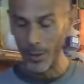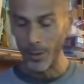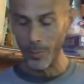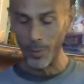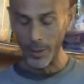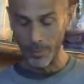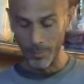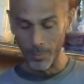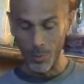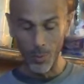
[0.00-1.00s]
a bit
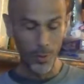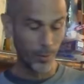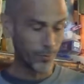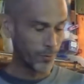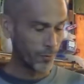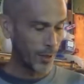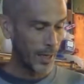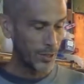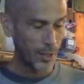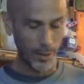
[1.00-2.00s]
more
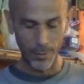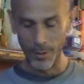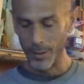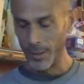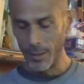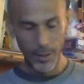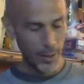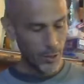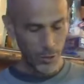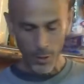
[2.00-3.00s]
fragile.
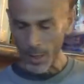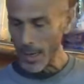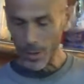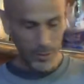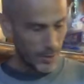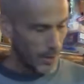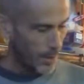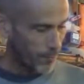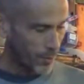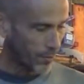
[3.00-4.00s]
So now it's
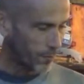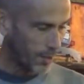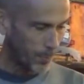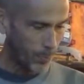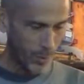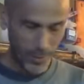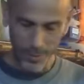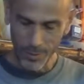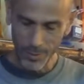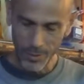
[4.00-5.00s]
time for the flip.
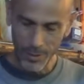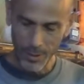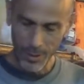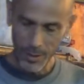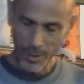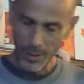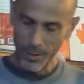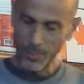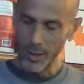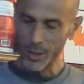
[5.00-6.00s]

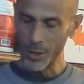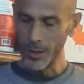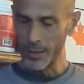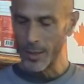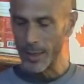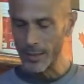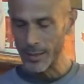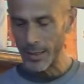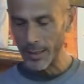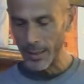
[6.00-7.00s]
Make sure it's not
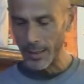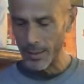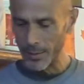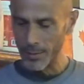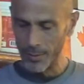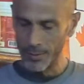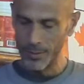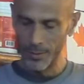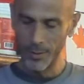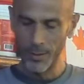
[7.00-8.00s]
sticking.
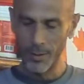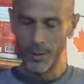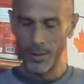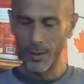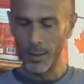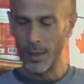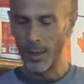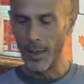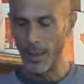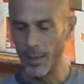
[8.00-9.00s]

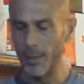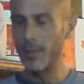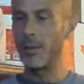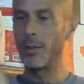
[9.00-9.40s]
and